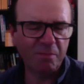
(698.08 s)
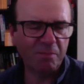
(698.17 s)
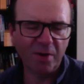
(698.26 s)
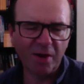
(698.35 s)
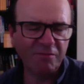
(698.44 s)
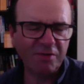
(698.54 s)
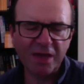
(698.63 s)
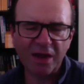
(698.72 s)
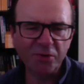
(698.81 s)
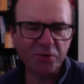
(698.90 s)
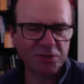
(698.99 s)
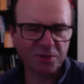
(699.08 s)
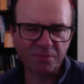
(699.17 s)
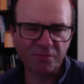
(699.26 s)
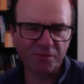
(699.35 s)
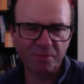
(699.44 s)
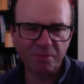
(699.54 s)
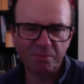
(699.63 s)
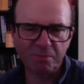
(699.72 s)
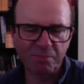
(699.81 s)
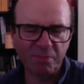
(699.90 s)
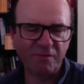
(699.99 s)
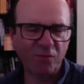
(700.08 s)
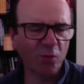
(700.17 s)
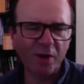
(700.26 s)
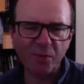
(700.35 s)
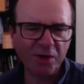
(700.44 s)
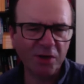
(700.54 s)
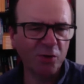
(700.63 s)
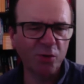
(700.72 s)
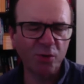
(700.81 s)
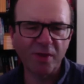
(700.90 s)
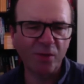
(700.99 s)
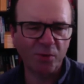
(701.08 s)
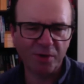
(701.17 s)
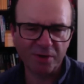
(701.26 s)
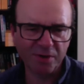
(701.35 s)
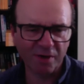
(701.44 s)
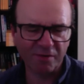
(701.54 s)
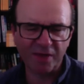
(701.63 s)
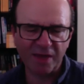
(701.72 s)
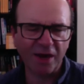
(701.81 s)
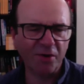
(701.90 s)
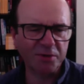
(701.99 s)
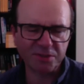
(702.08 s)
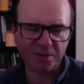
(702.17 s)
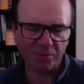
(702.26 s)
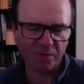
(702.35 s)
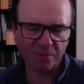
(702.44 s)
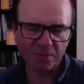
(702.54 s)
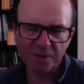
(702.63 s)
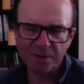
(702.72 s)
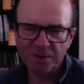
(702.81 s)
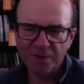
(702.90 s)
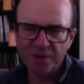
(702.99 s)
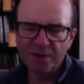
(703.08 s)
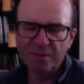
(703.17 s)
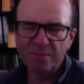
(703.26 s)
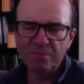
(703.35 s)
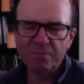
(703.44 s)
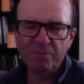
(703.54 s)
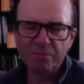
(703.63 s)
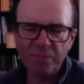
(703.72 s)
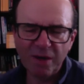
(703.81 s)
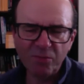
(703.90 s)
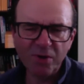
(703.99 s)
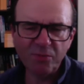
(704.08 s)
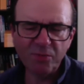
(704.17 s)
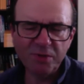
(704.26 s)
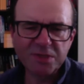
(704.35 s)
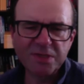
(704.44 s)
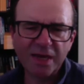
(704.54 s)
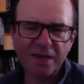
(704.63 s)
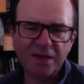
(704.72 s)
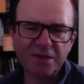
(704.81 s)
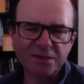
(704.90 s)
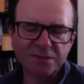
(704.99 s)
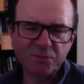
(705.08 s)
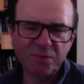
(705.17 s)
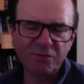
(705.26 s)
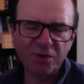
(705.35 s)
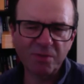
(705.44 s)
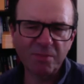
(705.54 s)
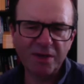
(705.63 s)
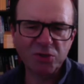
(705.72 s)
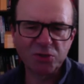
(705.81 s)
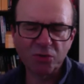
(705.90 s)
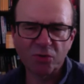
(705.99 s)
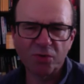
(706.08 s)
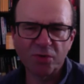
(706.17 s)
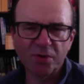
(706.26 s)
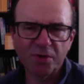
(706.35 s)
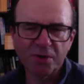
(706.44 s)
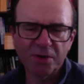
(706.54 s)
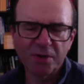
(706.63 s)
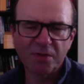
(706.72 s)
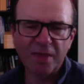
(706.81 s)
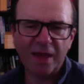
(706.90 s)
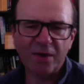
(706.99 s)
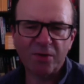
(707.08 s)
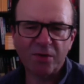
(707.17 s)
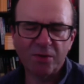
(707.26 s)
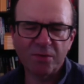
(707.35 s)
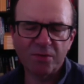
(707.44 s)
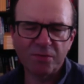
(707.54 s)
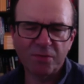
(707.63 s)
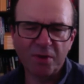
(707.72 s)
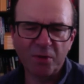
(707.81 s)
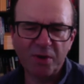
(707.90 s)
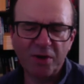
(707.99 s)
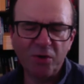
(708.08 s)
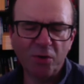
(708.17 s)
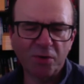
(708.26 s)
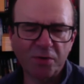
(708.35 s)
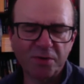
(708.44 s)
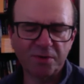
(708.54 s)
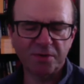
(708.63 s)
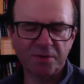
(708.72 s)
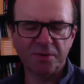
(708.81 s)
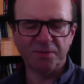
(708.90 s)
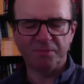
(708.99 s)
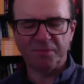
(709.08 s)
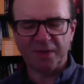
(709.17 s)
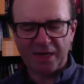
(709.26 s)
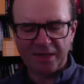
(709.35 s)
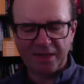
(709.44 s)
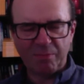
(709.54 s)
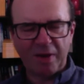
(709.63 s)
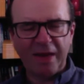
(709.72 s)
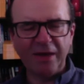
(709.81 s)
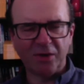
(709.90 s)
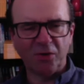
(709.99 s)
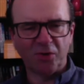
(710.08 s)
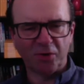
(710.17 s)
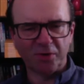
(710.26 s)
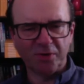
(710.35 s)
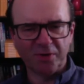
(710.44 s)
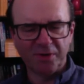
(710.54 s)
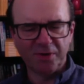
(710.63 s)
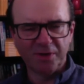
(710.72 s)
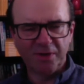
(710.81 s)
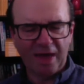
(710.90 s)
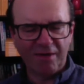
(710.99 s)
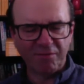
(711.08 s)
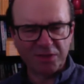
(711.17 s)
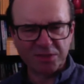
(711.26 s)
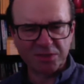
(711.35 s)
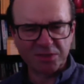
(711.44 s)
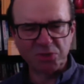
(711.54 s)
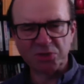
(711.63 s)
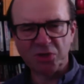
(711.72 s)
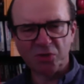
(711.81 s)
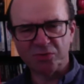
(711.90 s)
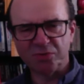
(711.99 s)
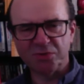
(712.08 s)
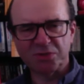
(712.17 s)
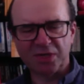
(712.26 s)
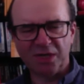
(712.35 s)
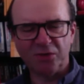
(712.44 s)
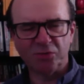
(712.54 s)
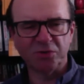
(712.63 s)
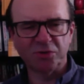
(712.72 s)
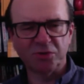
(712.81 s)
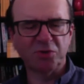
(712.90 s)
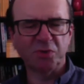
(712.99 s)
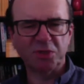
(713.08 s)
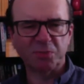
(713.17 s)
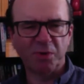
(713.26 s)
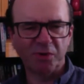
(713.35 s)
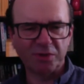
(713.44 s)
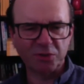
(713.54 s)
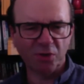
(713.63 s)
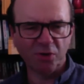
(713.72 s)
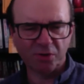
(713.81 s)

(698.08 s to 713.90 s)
I've encouraged them from before anyone knew who they were. I've encouraged some of them. But what I would say is we've got to make sure that we're not kind of dependent on having some songs in order to experience God.